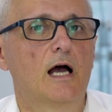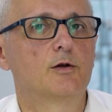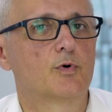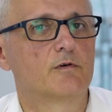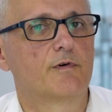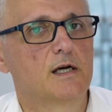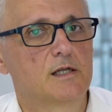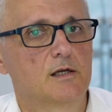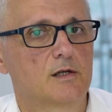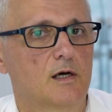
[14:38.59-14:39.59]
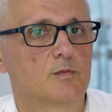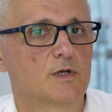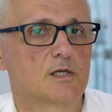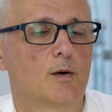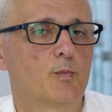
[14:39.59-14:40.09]
and providing them
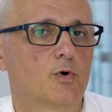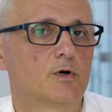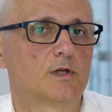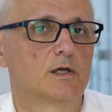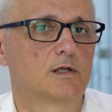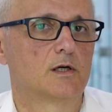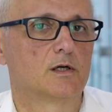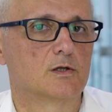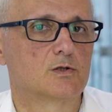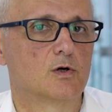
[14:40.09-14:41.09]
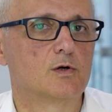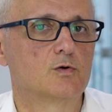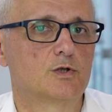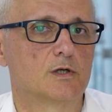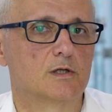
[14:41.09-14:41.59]
the support and the
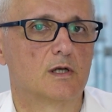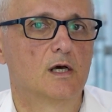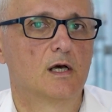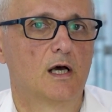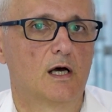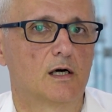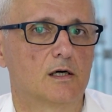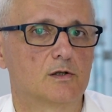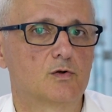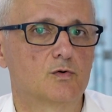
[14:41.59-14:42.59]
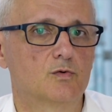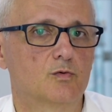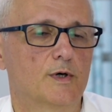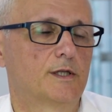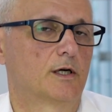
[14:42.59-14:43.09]
solution to
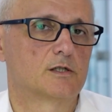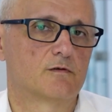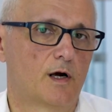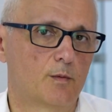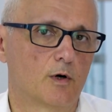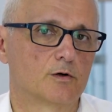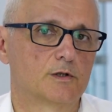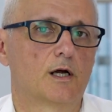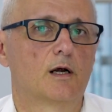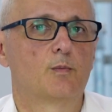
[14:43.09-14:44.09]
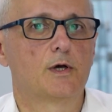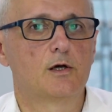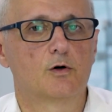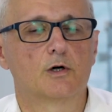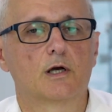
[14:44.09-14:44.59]
whether it's
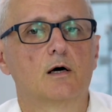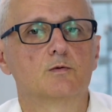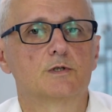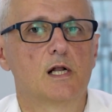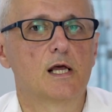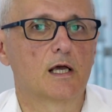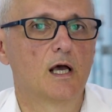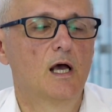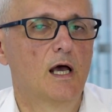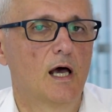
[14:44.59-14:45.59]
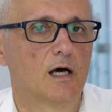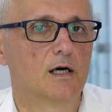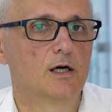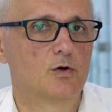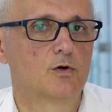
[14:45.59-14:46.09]
pharmacotherapy or counseling
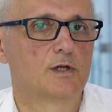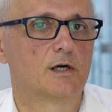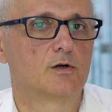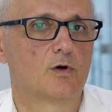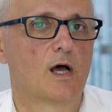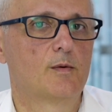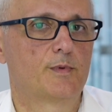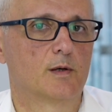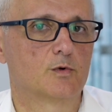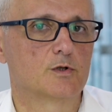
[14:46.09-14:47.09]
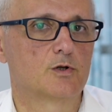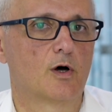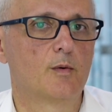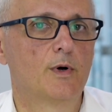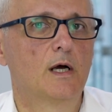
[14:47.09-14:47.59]
in order to help them to
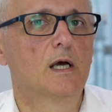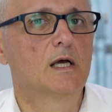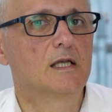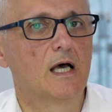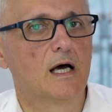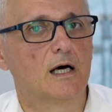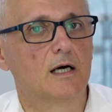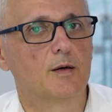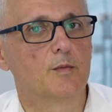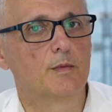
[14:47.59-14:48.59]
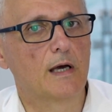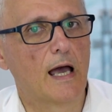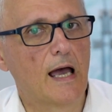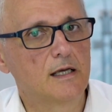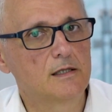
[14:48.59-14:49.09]
stop.
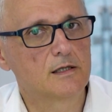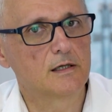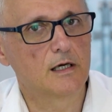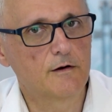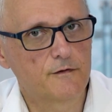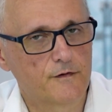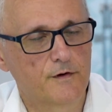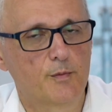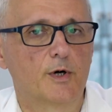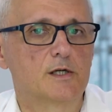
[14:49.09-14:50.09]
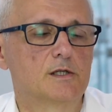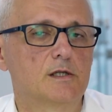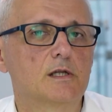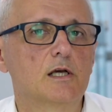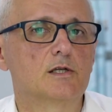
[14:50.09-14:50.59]
And if the
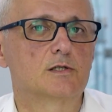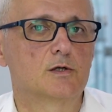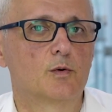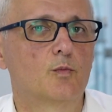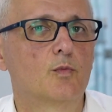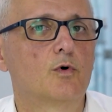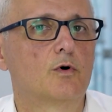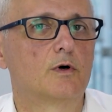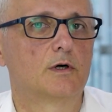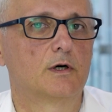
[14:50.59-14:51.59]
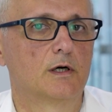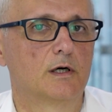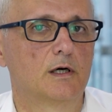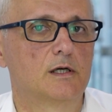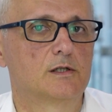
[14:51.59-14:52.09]
person needs more
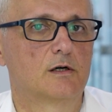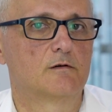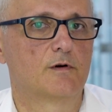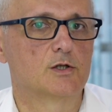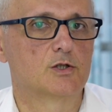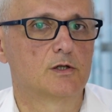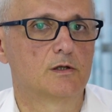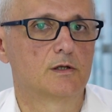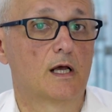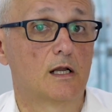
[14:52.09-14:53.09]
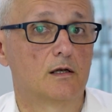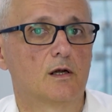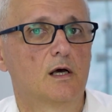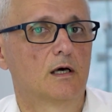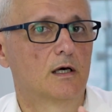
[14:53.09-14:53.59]
intervention, then